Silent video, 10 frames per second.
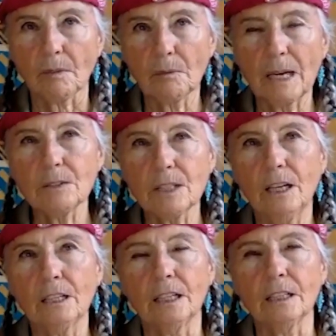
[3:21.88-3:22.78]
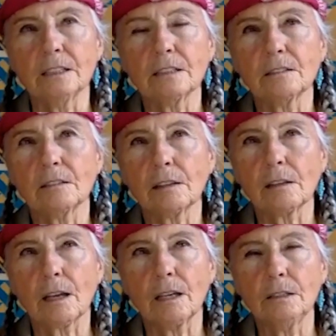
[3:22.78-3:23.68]
When I was on
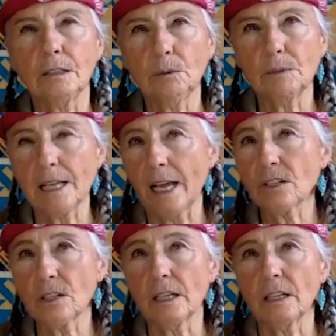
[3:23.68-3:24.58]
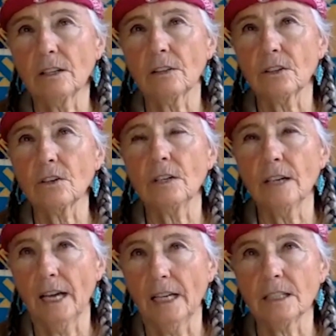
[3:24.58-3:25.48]
it was actually the third
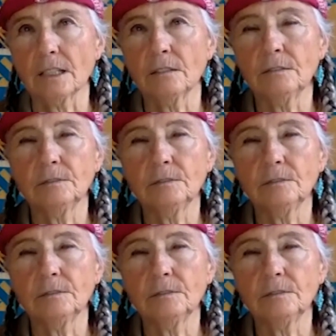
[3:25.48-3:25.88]
night,